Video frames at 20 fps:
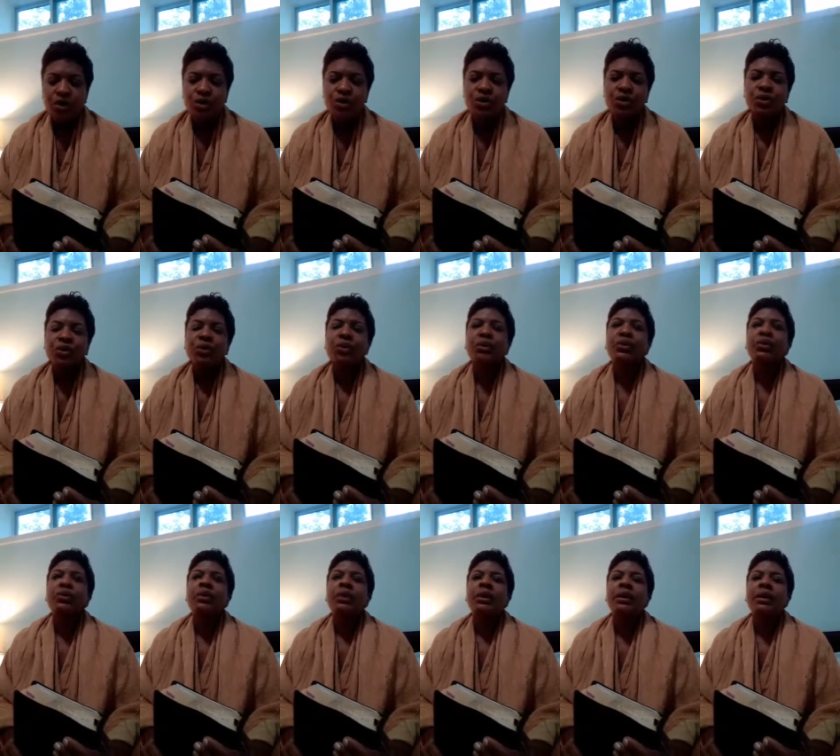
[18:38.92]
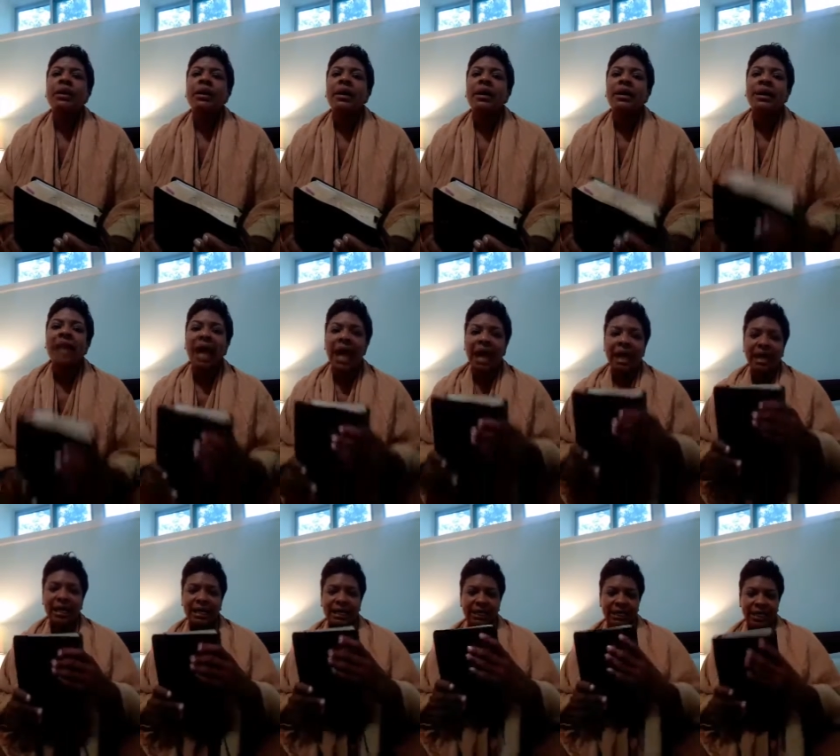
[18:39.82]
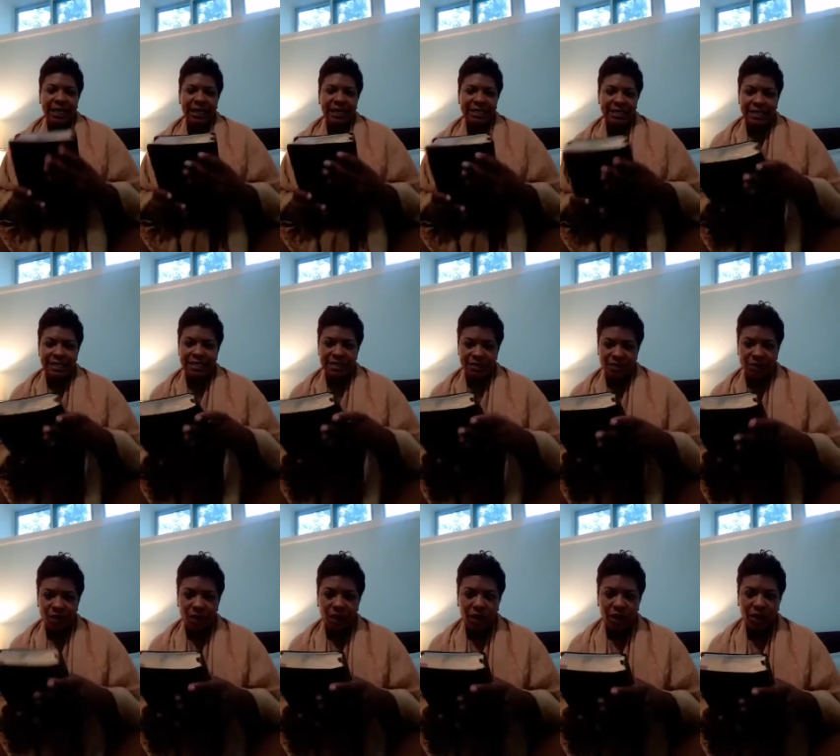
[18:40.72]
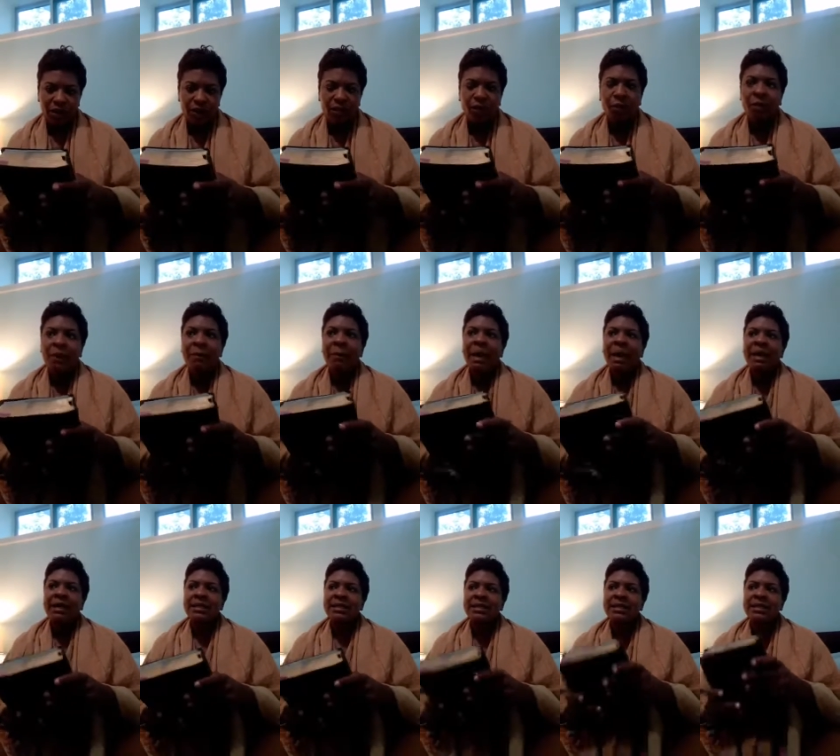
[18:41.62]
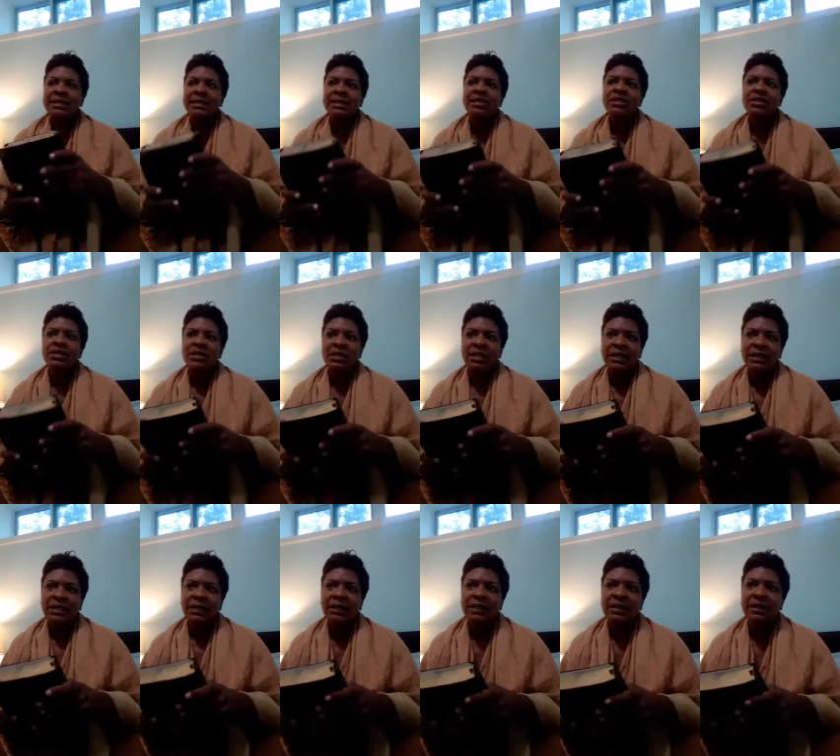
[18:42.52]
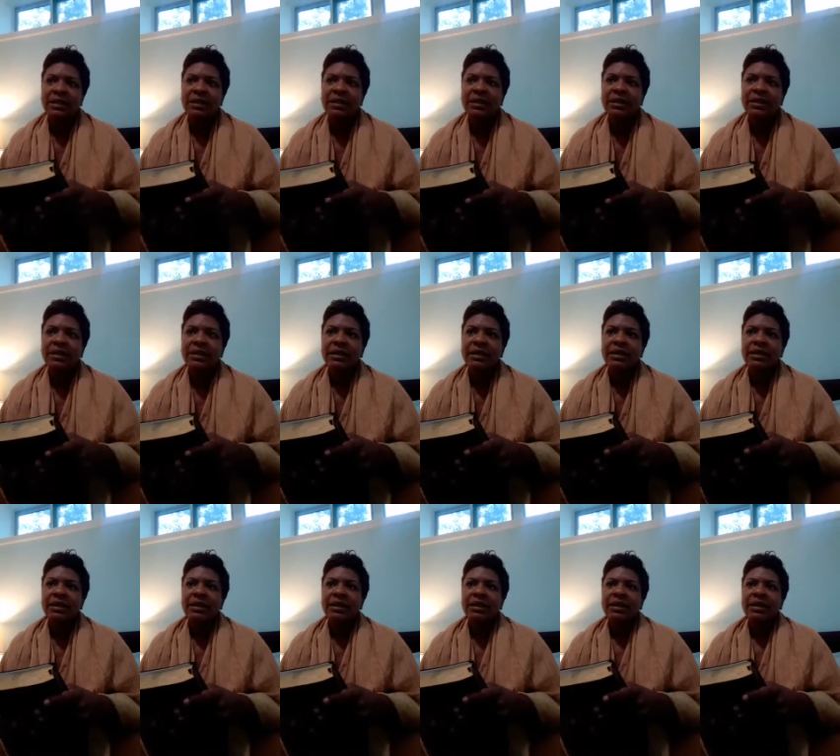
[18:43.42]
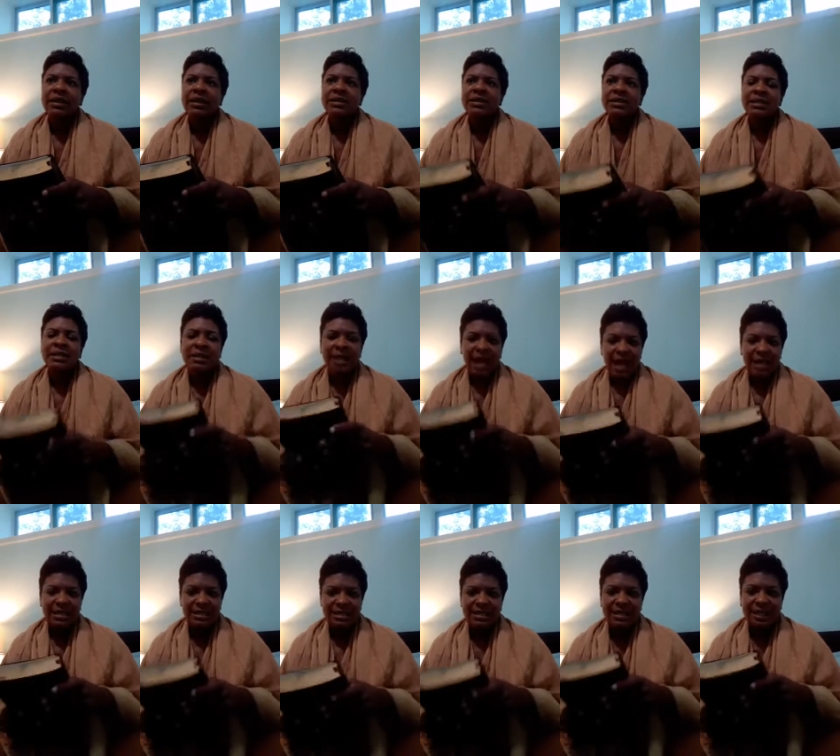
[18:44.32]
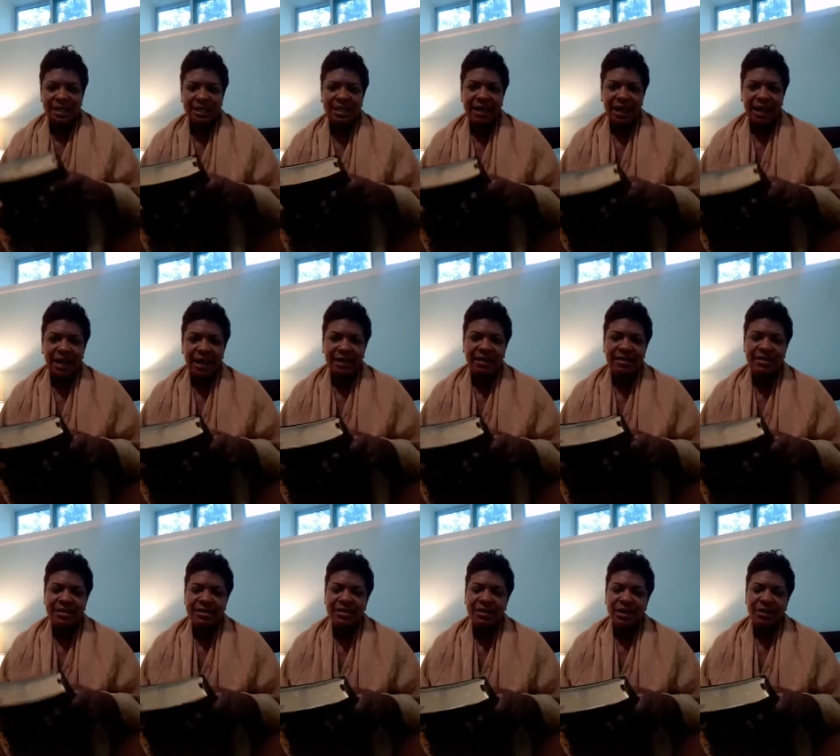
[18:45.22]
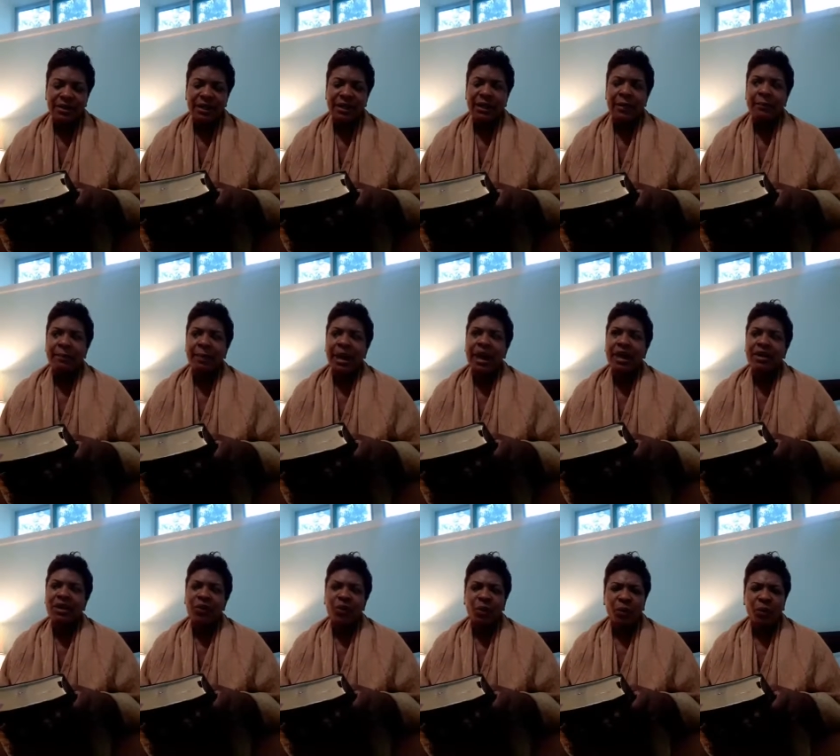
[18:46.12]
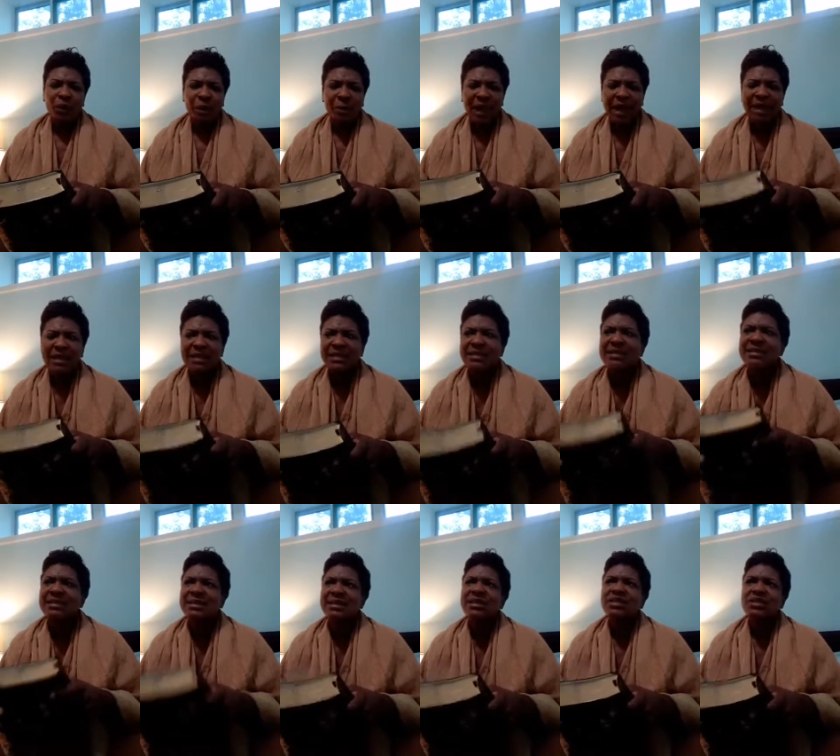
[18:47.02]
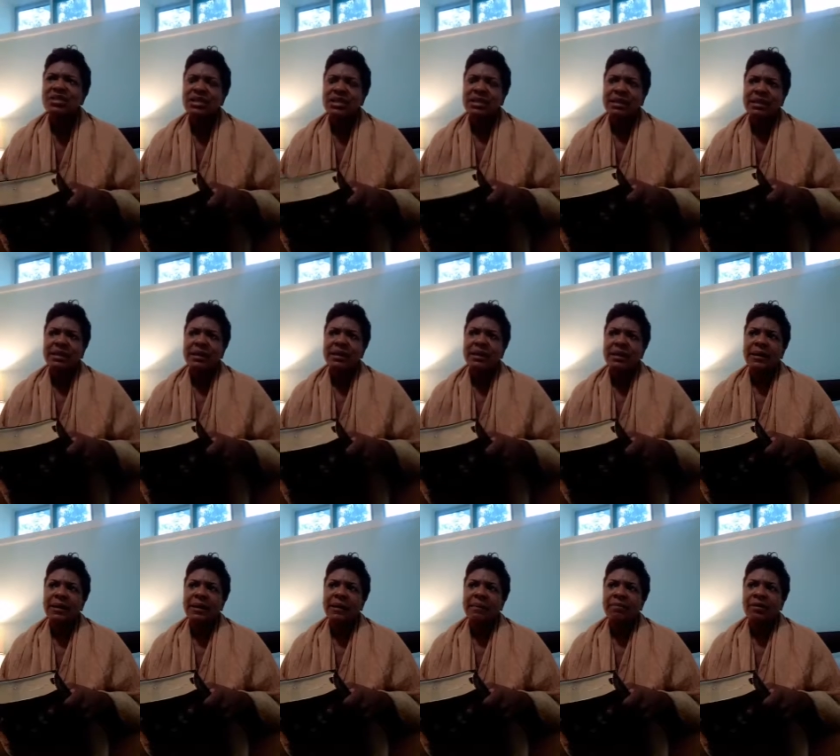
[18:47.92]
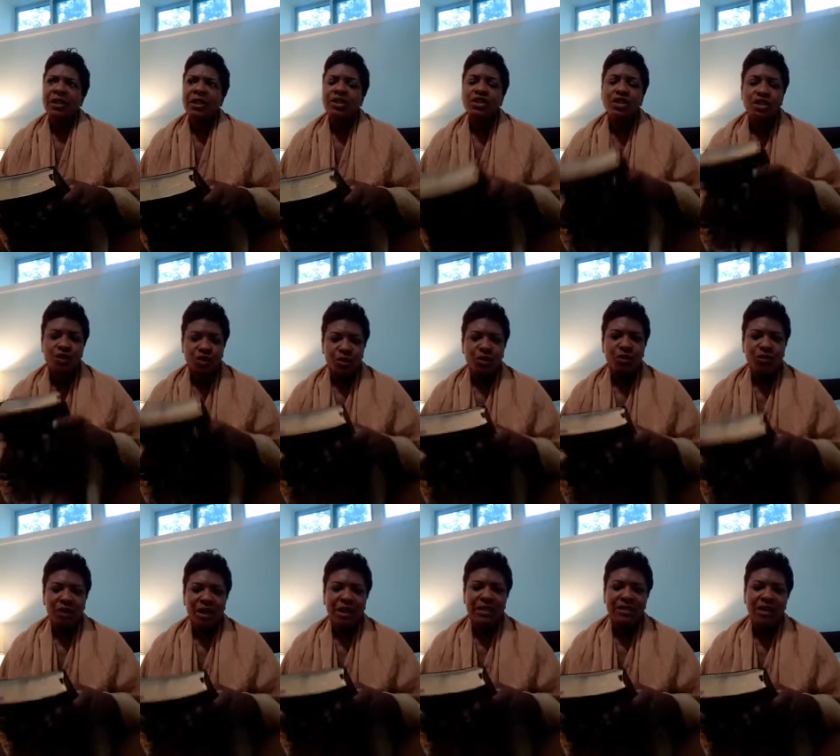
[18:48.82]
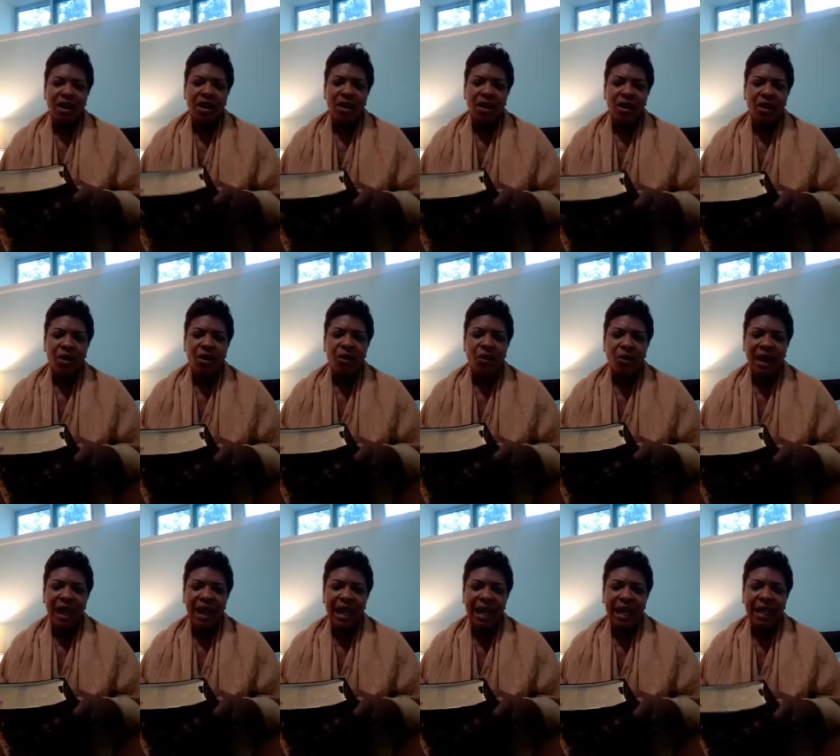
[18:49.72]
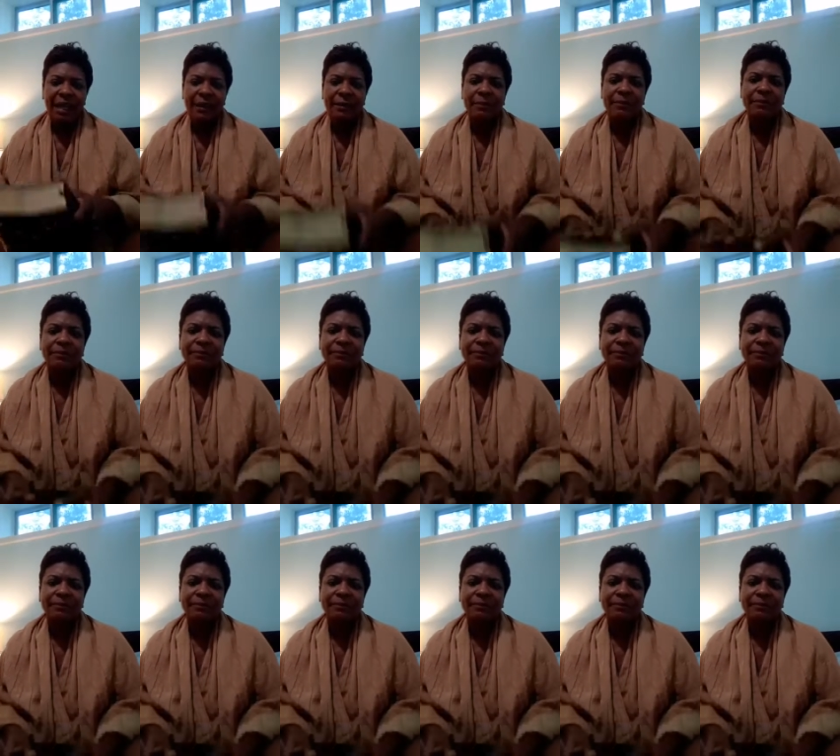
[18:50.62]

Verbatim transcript: to not cling to this word, when we make a decision to not seek God concerning a matter, when we make a decision to do things our own way,